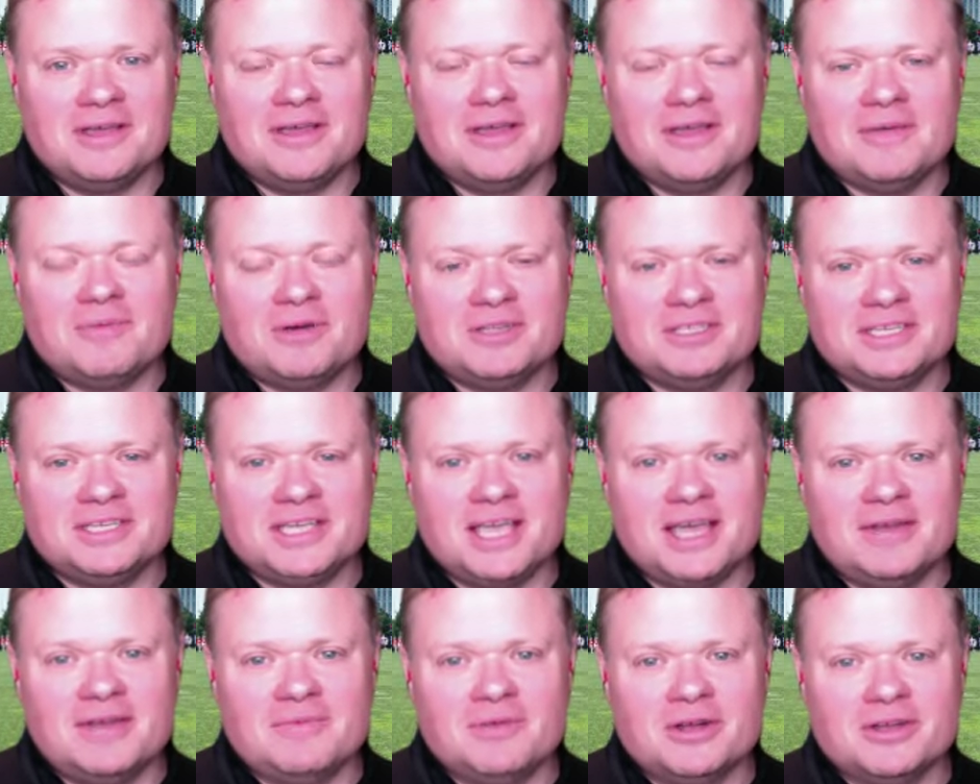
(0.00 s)
Once
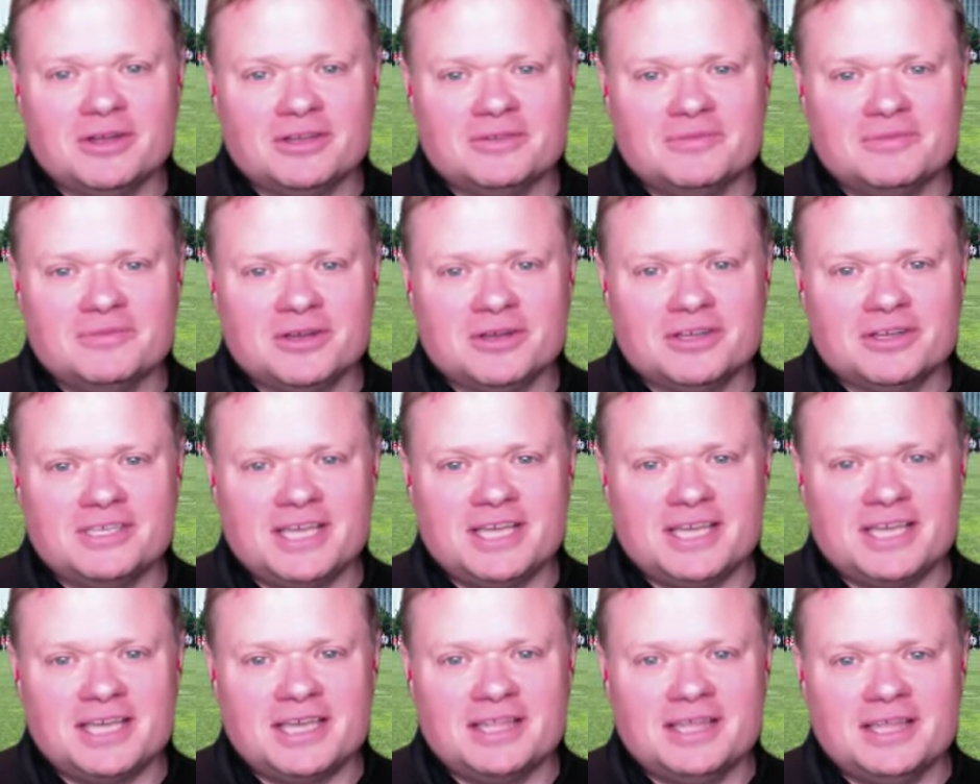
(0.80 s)
again, we're
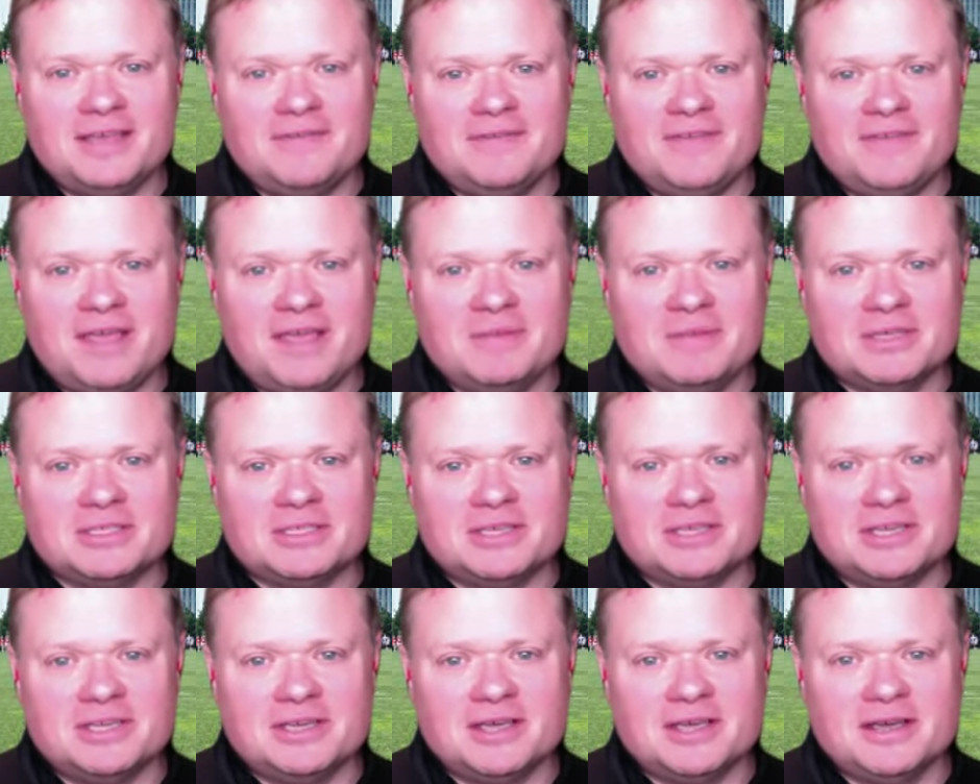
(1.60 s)
taking the
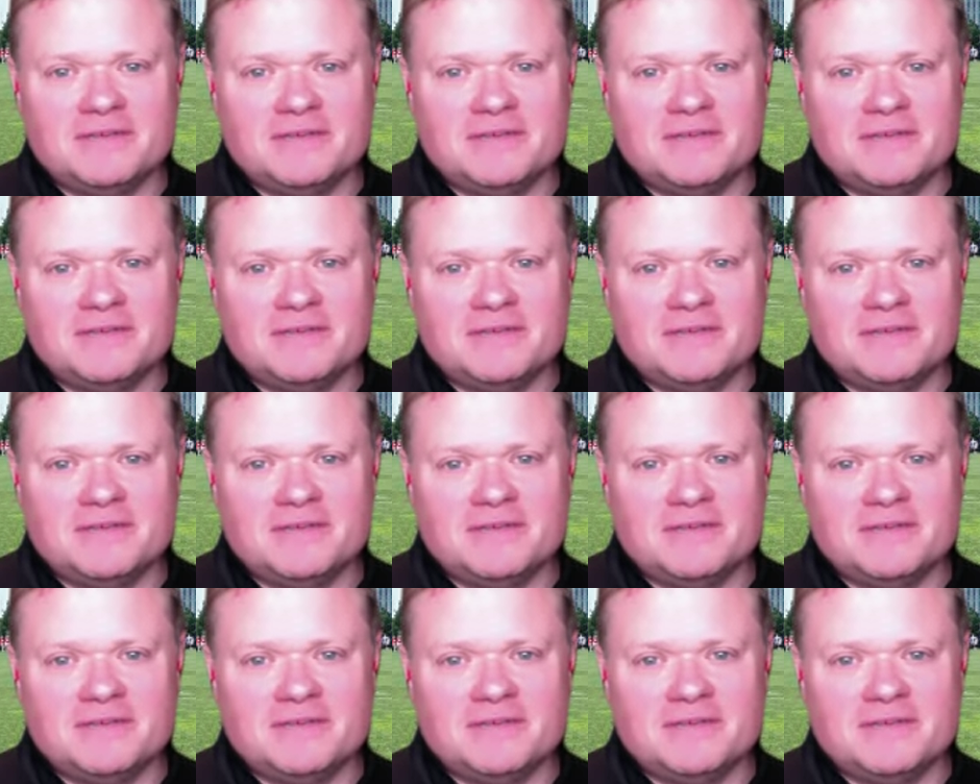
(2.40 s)
famously